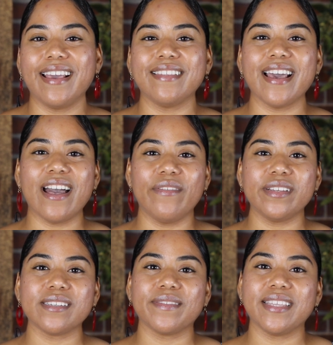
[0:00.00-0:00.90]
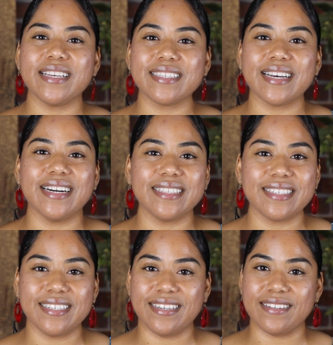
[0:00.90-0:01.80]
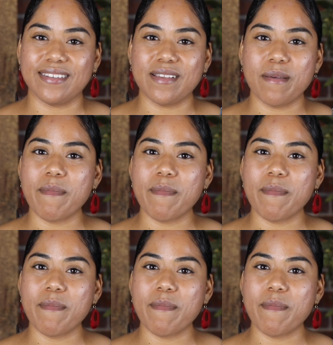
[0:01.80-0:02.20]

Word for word: and the evidence of things unseen.